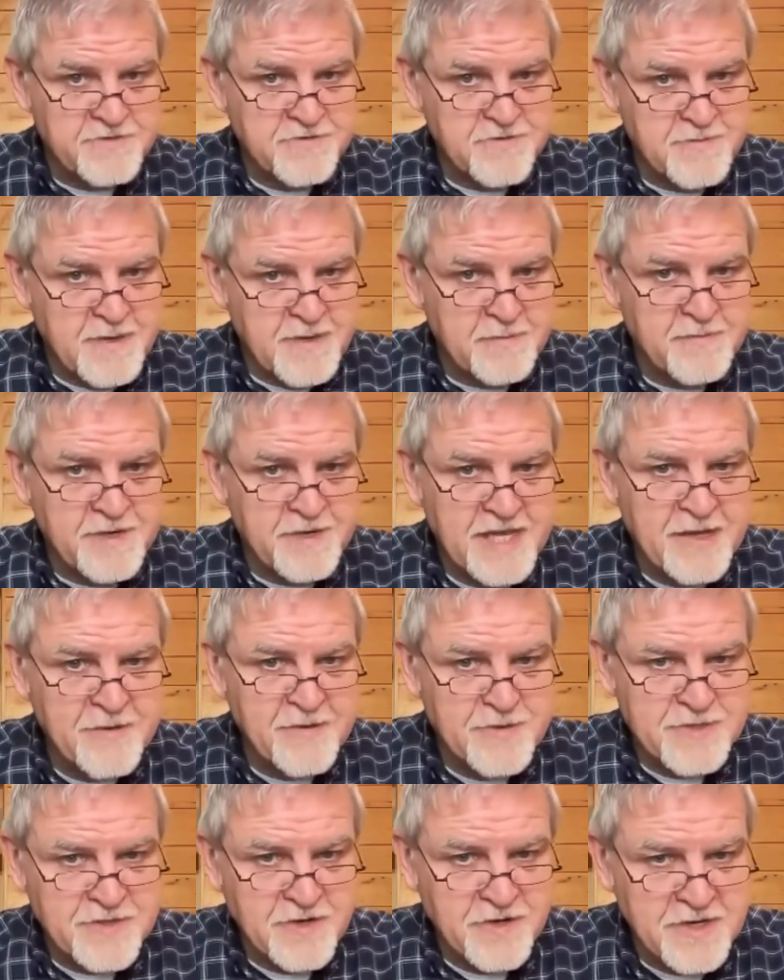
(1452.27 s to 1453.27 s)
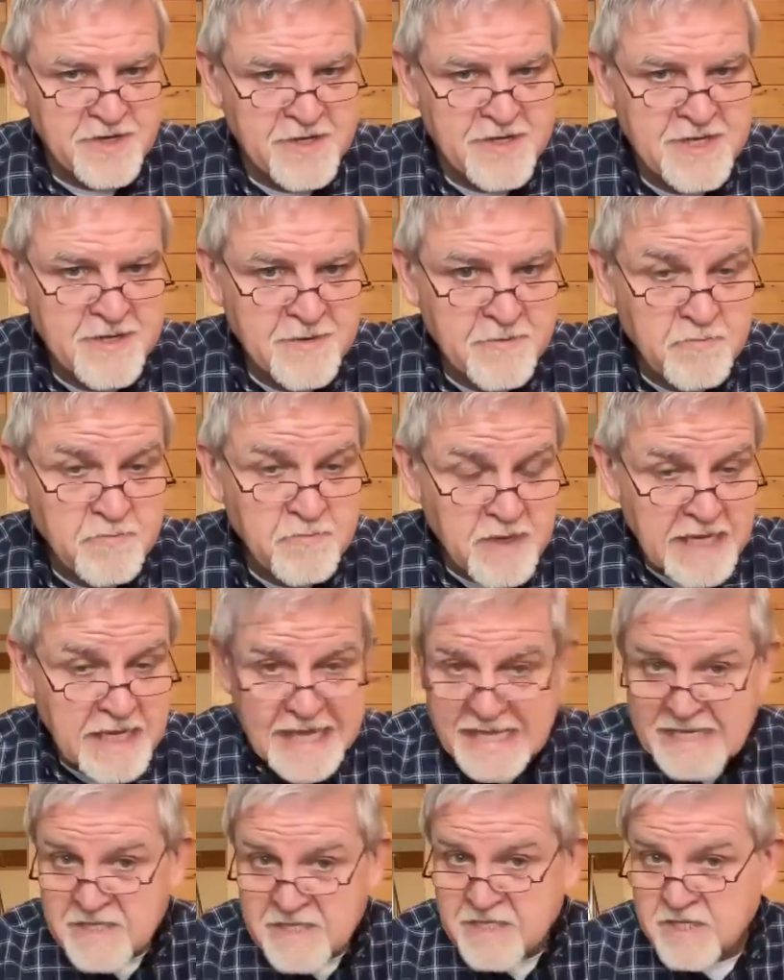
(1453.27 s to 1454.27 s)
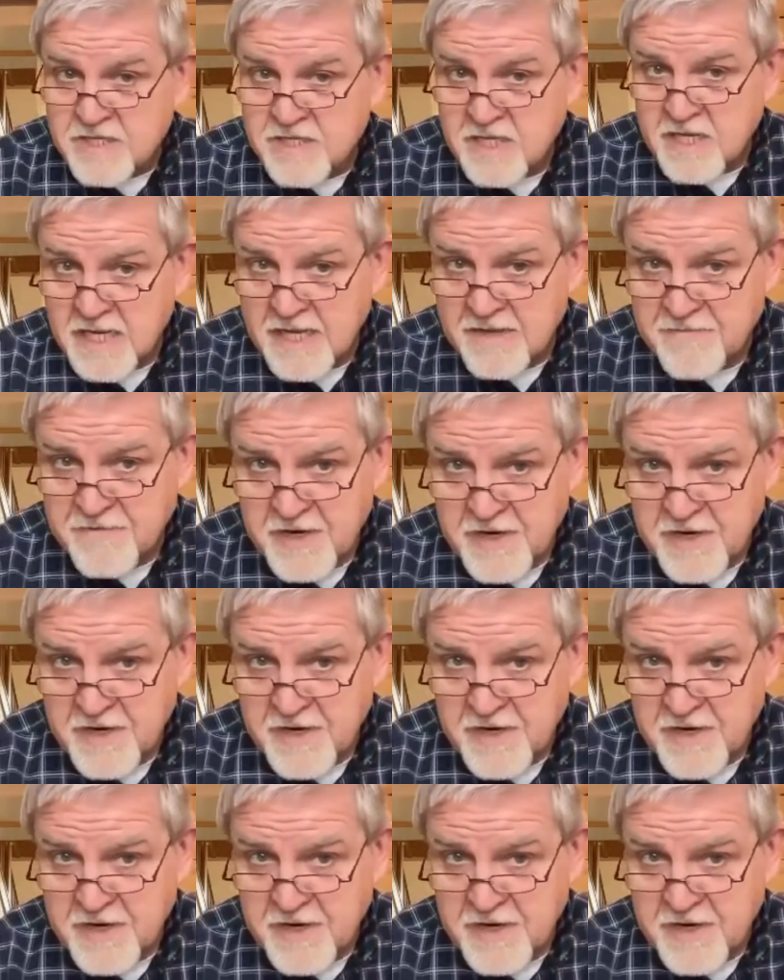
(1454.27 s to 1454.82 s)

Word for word: Remember, he was going to begin to deliver